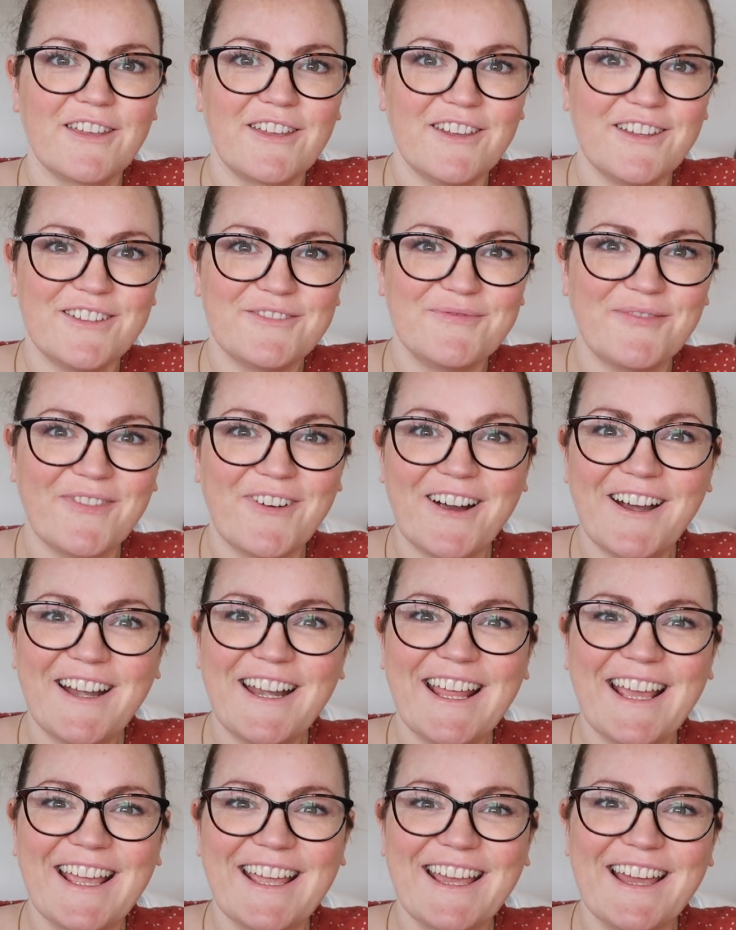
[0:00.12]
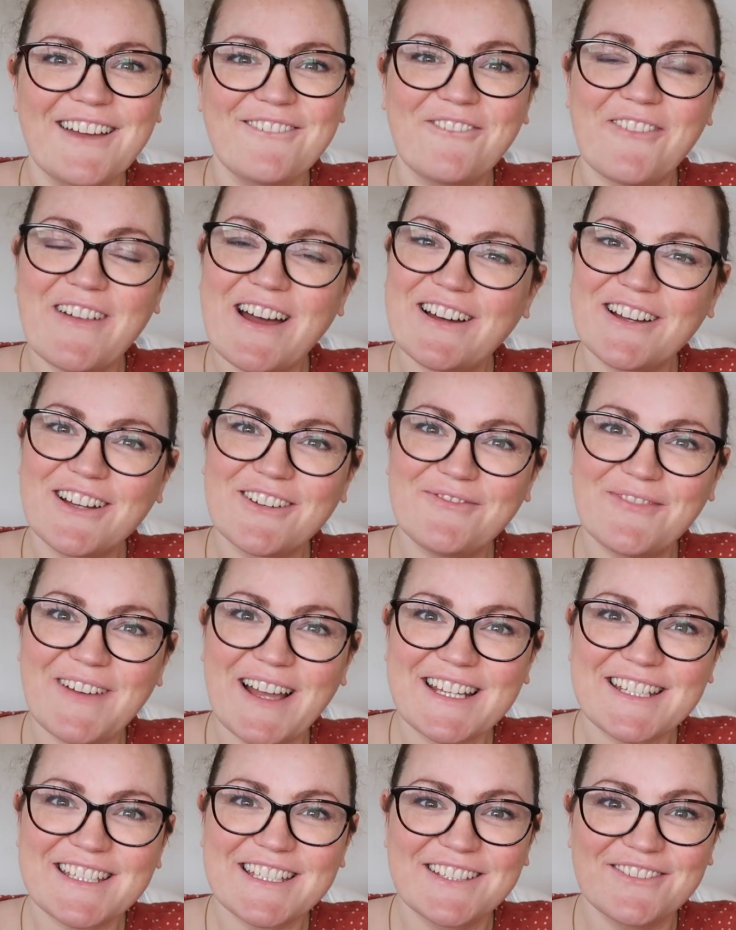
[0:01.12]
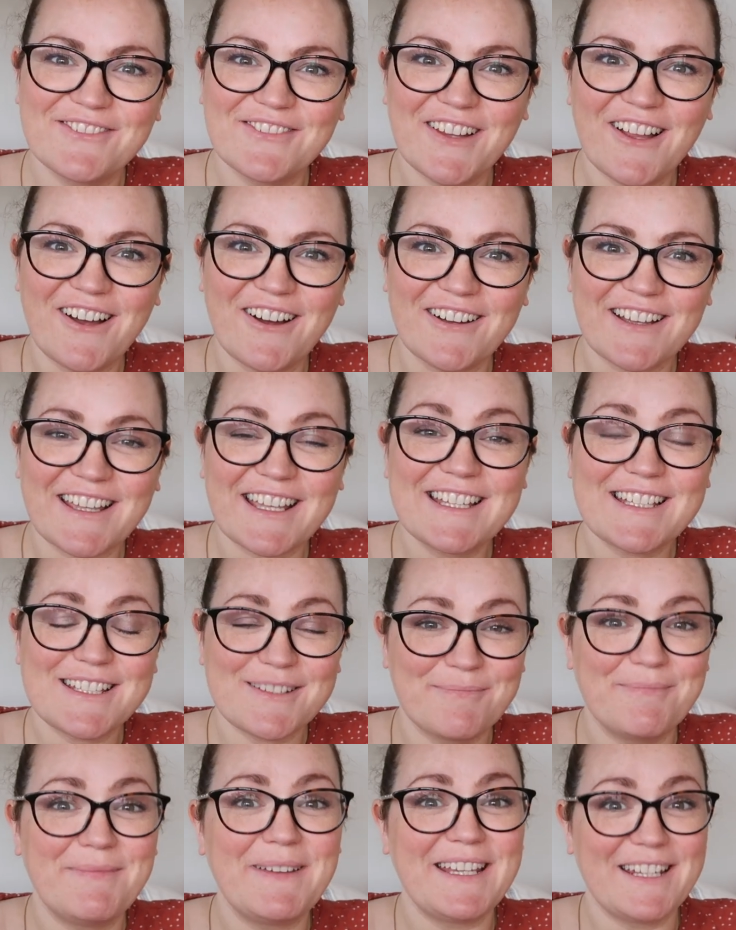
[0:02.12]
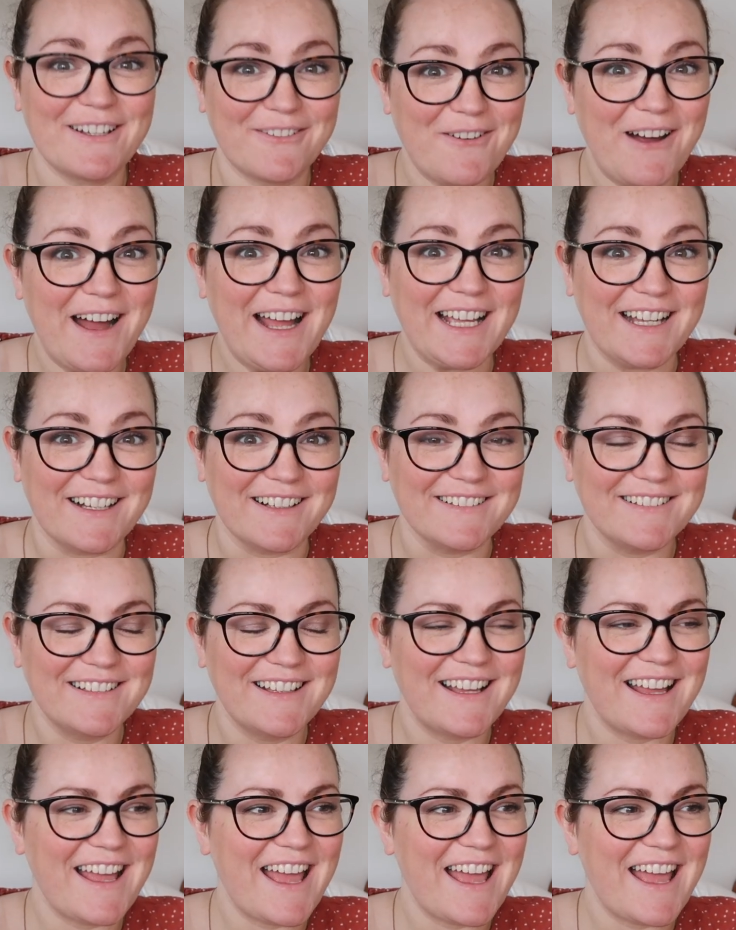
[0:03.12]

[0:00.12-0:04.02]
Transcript: Good morning and welcome back to the vlog. It's been a while.